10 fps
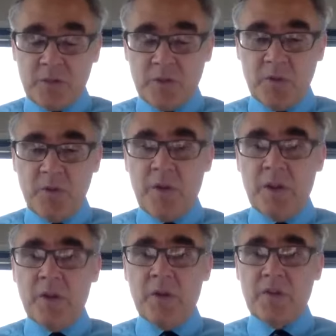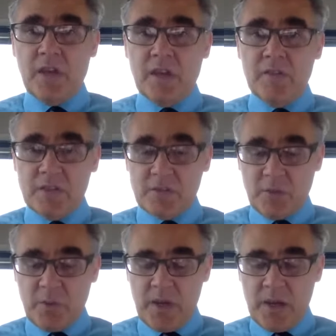Once we knew we were going to work Canvas, we